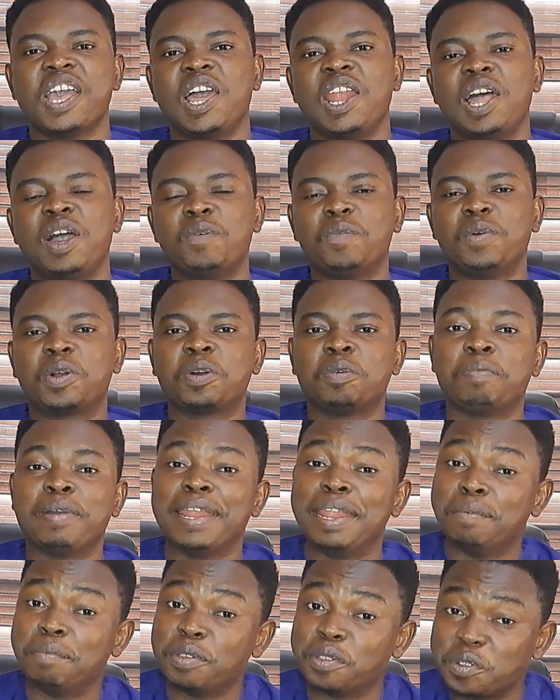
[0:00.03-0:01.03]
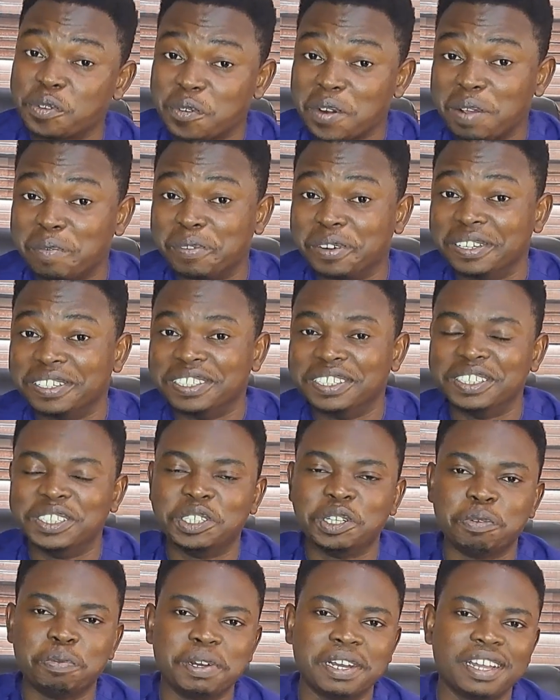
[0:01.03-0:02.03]
Hello and welcome. My name is Raymond
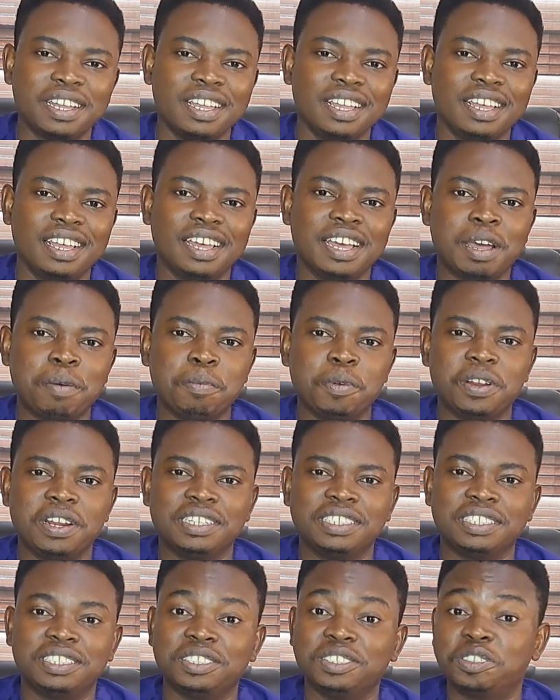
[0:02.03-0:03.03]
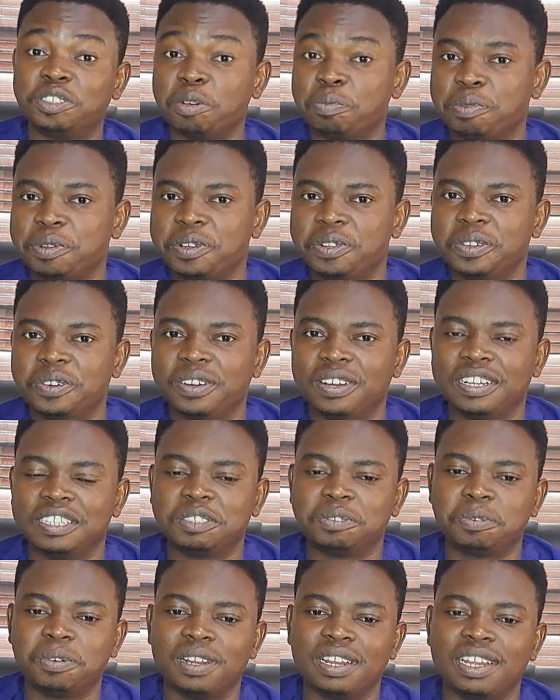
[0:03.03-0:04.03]
Ijeomah. I'm a real estate entrepreneur
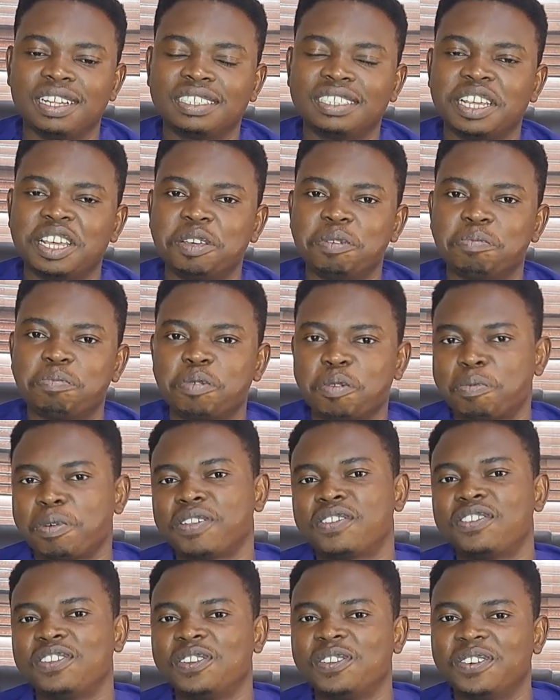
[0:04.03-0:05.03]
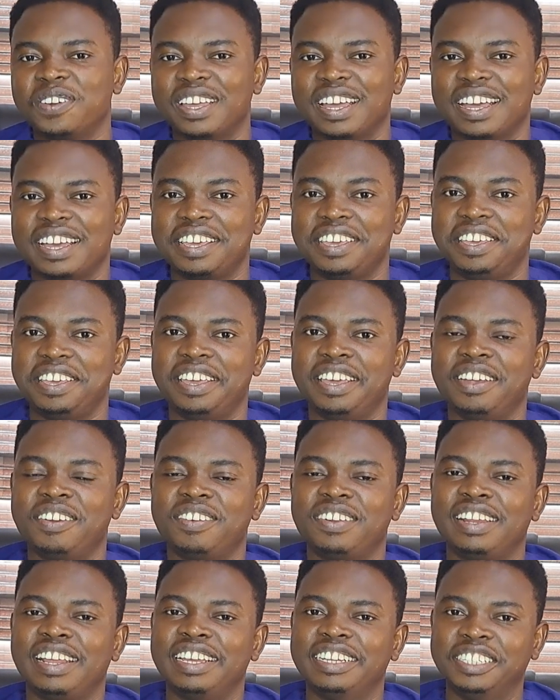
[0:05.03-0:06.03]
as well as a property lawyer
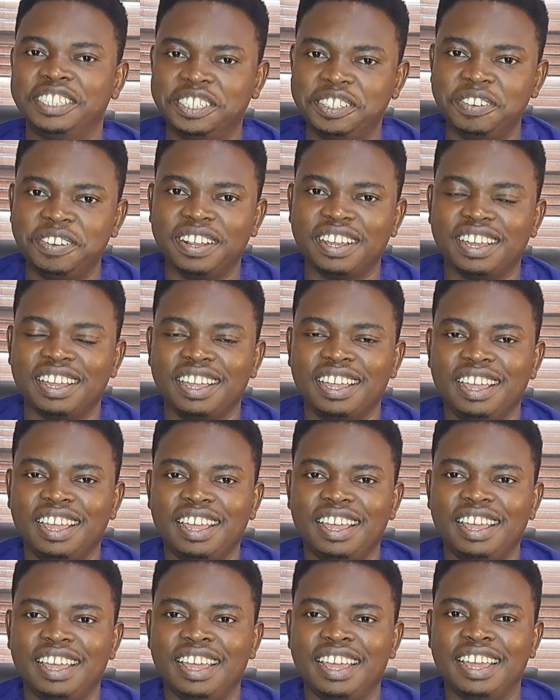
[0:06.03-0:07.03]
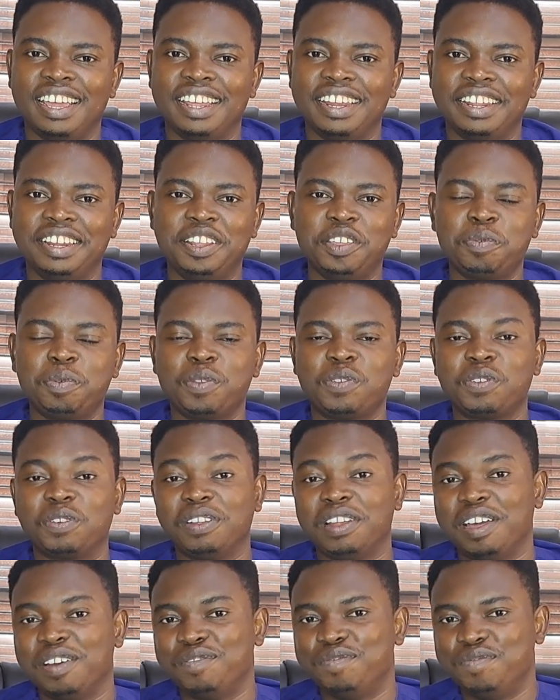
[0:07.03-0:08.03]
here in Nigeria. In this
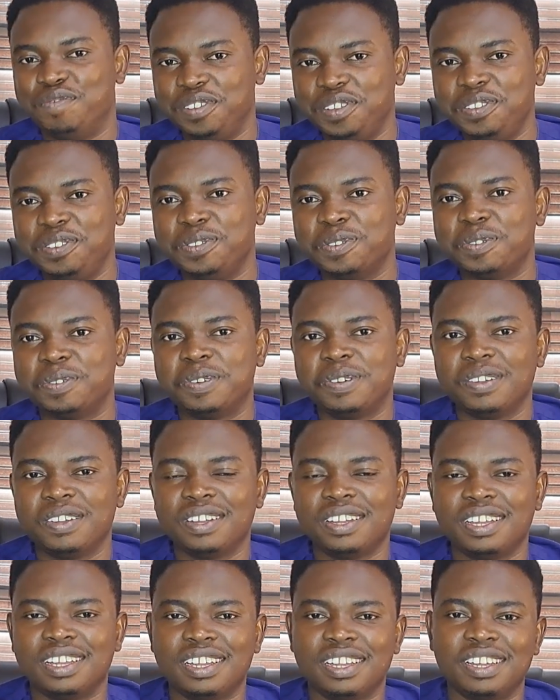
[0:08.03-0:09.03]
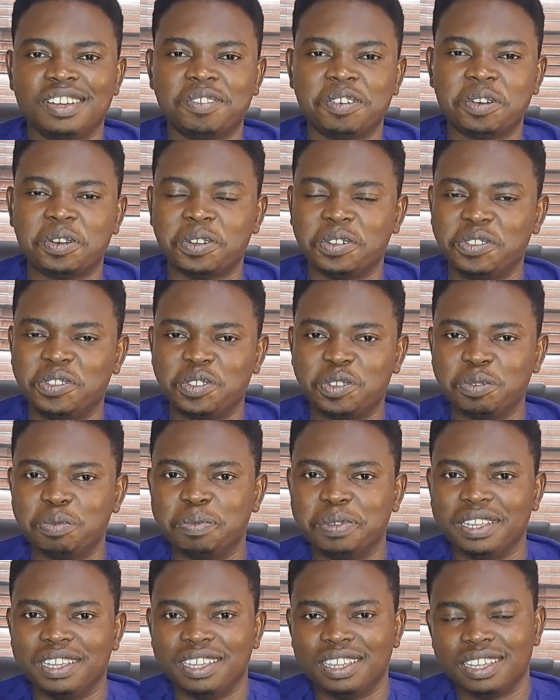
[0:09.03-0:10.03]
particular video, we're going to
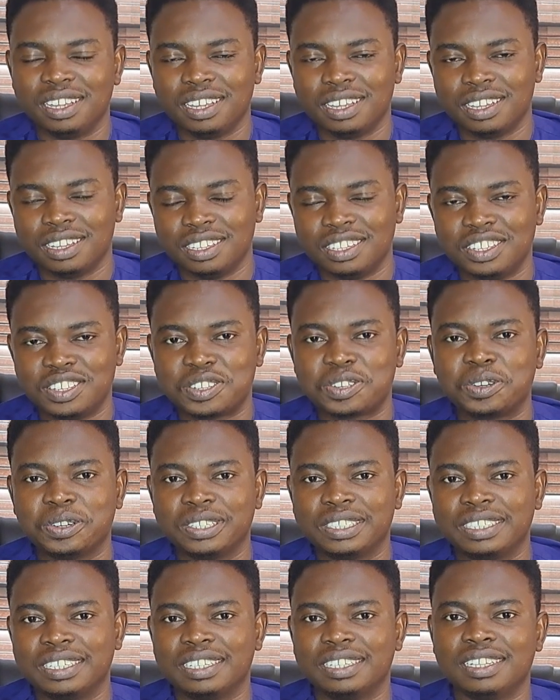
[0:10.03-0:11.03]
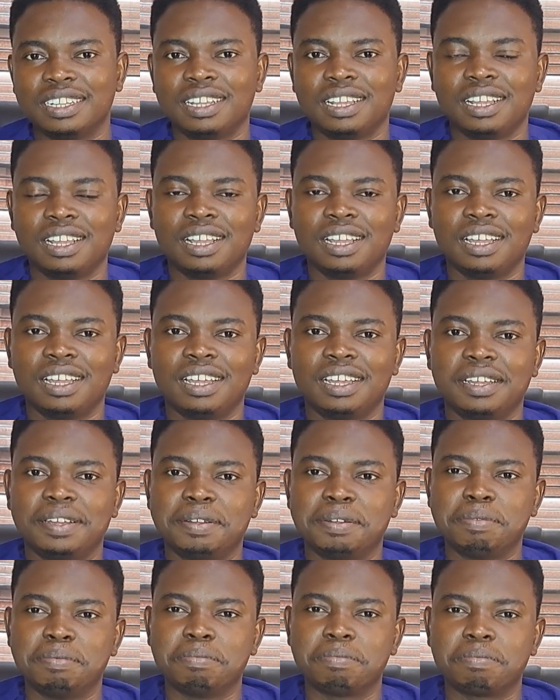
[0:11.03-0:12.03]
be discussing
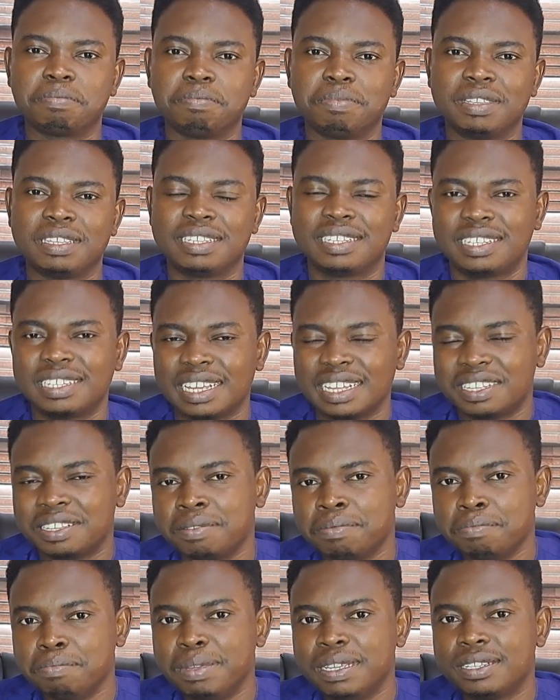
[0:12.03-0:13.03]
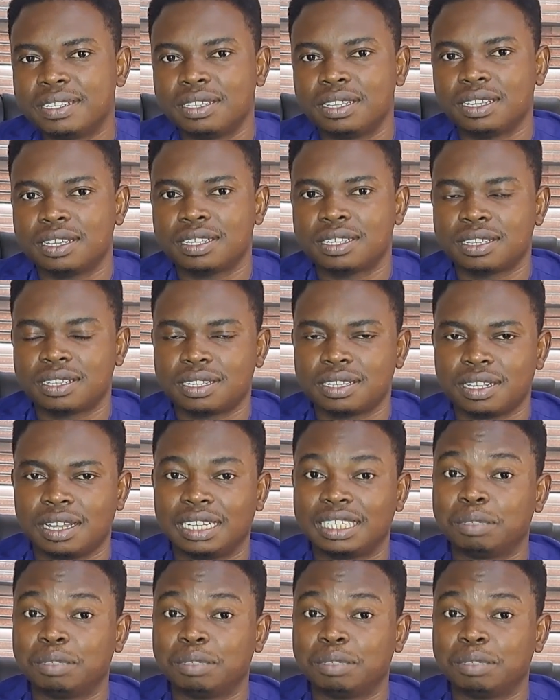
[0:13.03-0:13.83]
certain mistakes.